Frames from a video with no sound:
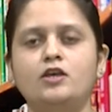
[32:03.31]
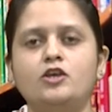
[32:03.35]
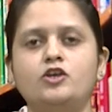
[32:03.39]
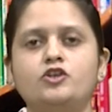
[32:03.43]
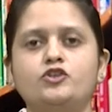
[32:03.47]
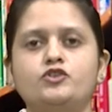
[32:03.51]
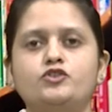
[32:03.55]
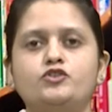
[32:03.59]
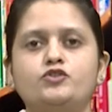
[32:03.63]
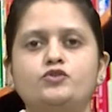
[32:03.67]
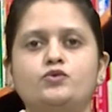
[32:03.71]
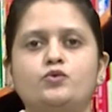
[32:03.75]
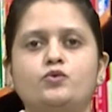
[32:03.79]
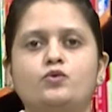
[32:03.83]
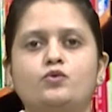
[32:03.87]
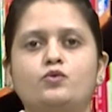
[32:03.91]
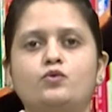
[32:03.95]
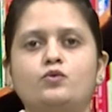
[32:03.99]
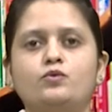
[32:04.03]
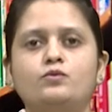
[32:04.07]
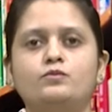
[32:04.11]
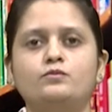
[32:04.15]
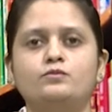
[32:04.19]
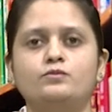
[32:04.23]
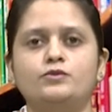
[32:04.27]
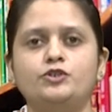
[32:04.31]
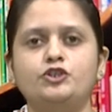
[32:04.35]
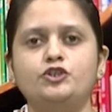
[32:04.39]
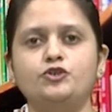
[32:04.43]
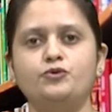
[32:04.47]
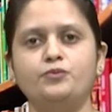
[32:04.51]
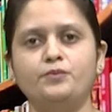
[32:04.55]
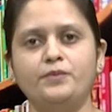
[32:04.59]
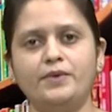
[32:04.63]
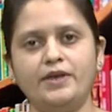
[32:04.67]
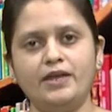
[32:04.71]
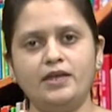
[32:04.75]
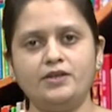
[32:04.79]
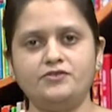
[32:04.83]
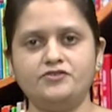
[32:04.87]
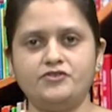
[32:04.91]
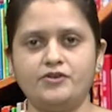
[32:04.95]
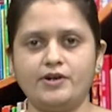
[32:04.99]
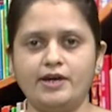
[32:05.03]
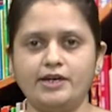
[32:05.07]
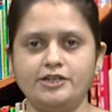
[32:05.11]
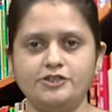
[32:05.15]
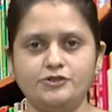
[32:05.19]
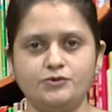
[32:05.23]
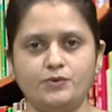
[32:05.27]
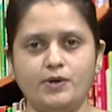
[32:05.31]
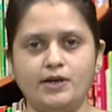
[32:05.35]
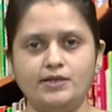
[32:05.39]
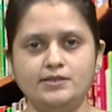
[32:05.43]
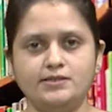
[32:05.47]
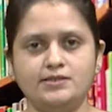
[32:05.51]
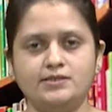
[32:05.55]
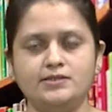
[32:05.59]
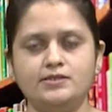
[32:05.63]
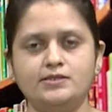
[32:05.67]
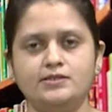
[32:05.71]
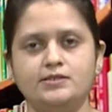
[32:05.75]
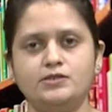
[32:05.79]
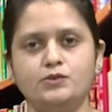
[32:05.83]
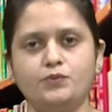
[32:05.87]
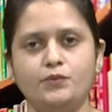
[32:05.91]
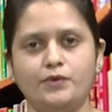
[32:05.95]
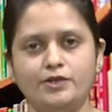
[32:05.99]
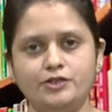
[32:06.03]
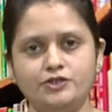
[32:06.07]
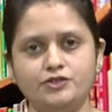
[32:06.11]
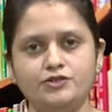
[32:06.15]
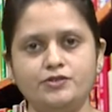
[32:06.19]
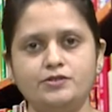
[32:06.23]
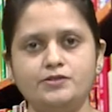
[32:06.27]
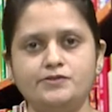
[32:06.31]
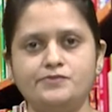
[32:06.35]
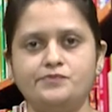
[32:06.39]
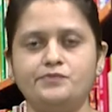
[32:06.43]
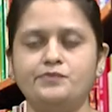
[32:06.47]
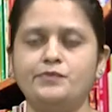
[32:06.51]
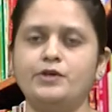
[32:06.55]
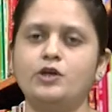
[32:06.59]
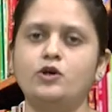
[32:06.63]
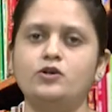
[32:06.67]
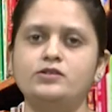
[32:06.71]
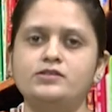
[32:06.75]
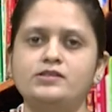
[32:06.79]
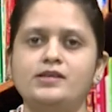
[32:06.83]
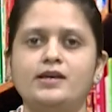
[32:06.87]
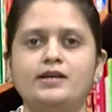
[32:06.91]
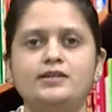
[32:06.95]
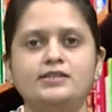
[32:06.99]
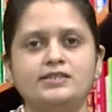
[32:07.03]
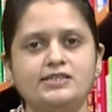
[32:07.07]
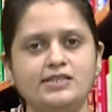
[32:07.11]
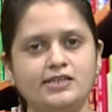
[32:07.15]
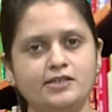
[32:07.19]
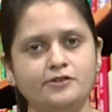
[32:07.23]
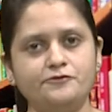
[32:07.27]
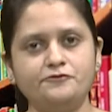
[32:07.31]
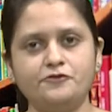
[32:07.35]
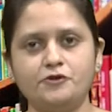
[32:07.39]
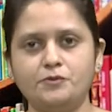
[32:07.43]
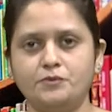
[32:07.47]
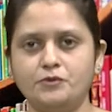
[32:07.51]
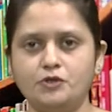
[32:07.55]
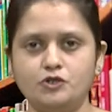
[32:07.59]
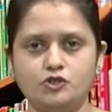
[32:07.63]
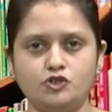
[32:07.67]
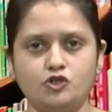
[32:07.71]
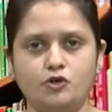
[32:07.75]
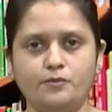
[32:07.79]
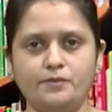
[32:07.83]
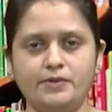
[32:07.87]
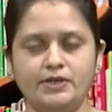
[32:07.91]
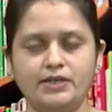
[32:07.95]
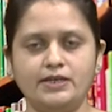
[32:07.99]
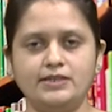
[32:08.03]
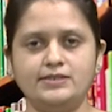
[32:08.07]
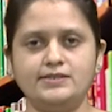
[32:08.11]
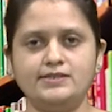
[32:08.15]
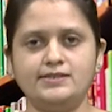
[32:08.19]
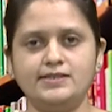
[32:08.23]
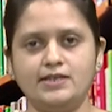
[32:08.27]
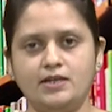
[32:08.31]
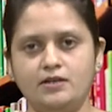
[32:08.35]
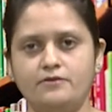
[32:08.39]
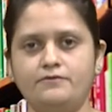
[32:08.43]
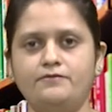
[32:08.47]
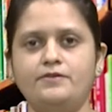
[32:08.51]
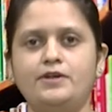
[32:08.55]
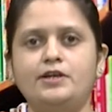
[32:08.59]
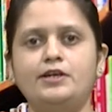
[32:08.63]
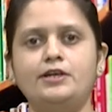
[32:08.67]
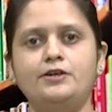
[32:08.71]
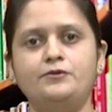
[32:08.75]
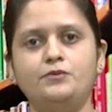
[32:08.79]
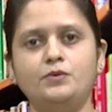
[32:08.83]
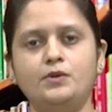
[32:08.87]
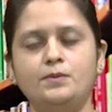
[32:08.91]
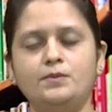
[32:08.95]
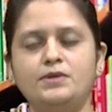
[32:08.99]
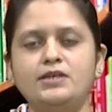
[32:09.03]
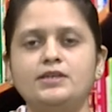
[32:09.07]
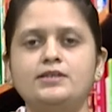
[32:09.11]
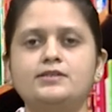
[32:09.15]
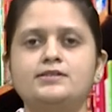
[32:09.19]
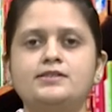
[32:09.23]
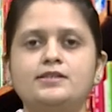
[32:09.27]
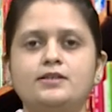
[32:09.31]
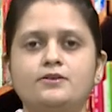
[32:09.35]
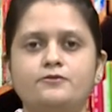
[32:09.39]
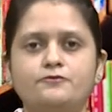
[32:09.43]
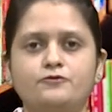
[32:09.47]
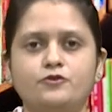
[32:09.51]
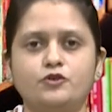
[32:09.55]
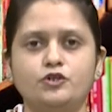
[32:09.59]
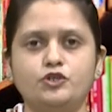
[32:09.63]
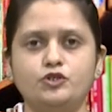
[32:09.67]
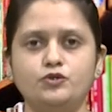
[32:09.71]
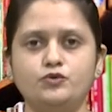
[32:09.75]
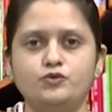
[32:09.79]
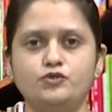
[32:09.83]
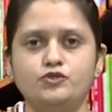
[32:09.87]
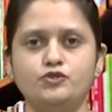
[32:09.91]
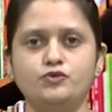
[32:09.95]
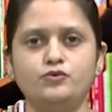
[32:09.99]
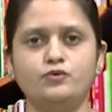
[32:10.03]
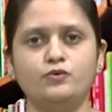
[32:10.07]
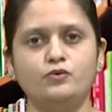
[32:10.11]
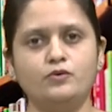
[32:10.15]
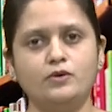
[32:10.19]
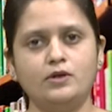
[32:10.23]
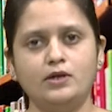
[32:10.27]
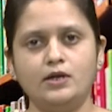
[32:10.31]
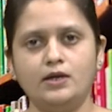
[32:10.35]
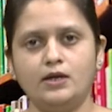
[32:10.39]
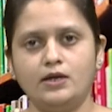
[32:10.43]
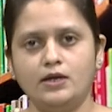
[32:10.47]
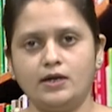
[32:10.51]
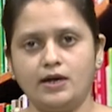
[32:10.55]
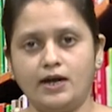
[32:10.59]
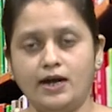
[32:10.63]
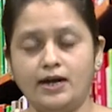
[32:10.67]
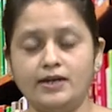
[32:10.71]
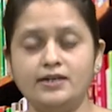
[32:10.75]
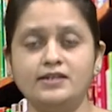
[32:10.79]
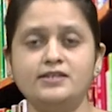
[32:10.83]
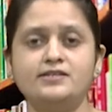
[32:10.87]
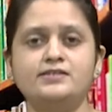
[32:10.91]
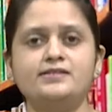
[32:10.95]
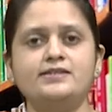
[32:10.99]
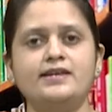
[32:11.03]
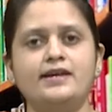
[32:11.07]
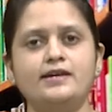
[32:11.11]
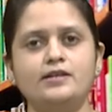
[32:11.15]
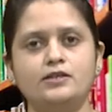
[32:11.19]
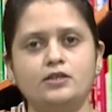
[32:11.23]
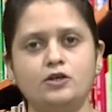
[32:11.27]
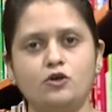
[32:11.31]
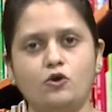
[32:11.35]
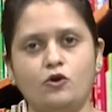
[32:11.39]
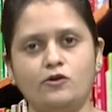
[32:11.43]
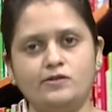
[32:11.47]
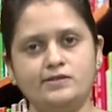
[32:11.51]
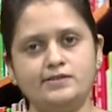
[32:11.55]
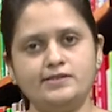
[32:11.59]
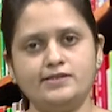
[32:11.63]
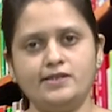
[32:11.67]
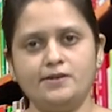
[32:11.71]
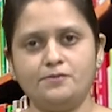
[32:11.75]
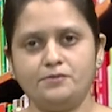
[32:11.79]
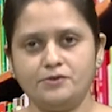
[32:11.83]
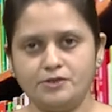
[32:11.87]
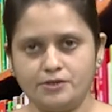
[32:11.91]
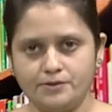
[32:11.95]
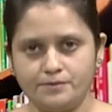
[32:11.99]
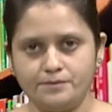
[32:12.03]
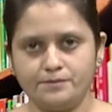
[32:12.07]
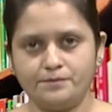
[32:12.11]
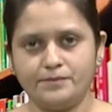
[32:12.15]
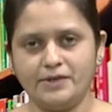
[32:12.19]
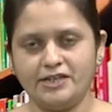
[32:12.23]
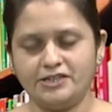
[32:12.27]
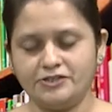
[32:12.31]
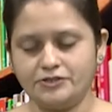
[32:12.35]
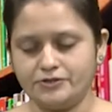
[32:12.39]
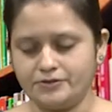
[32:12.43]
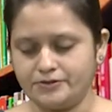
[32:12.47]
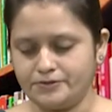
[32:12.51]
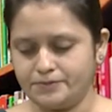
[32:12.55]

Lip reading: So you may try to answer these questions because they are taken from the topic itself, and it will be easier for you to understand the concept better.